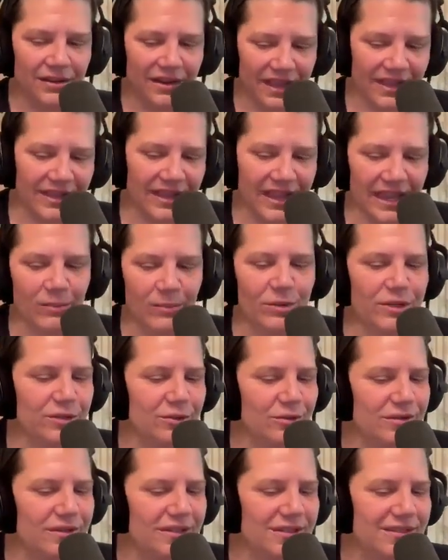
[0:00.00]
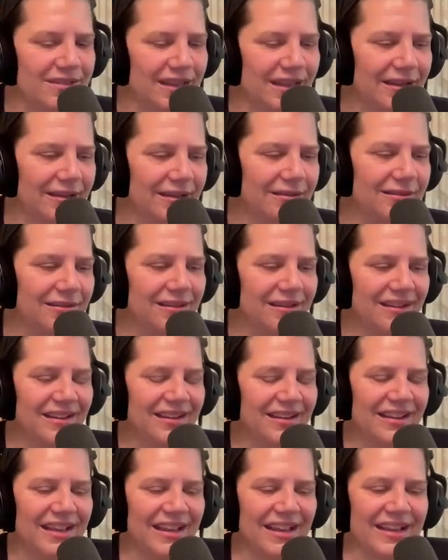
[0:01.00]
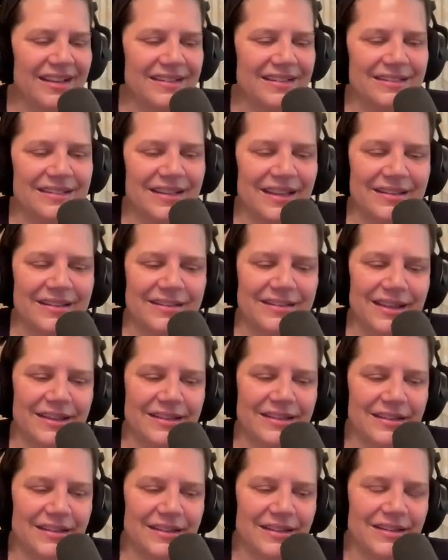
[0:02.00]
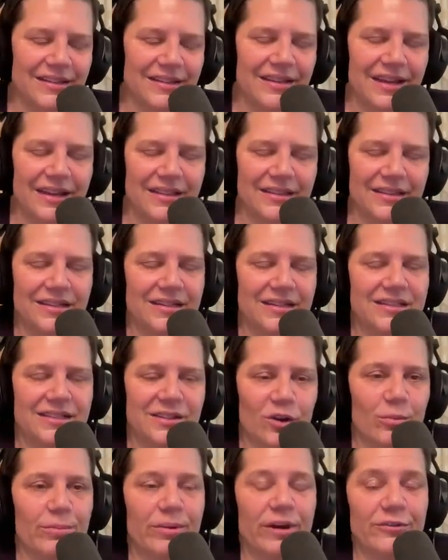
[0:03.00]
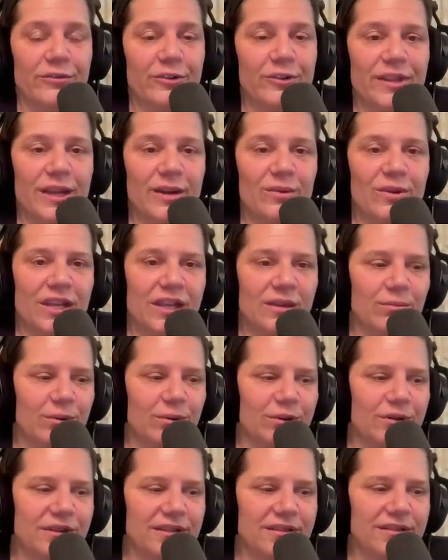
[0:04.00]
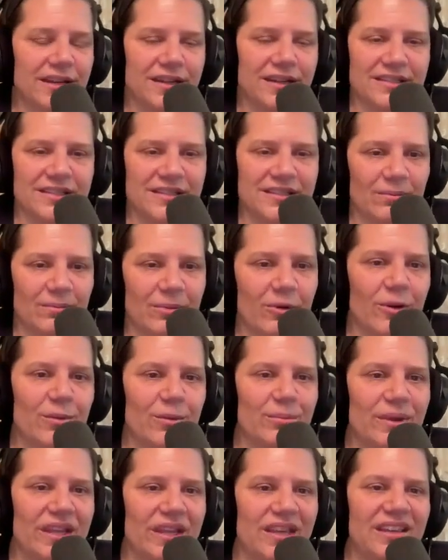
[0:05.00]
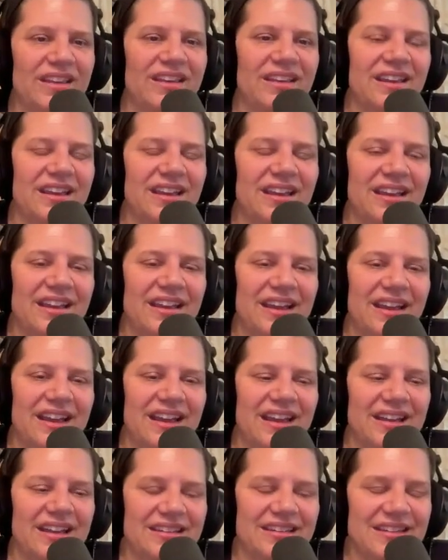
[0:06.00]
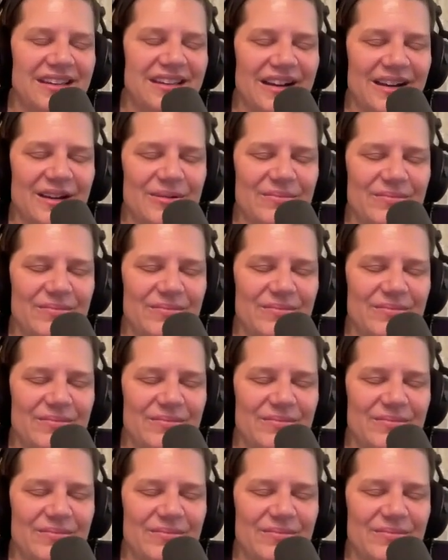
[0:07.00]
Okay, can we do this then? And then is there a buffer that we can put in that can support me? And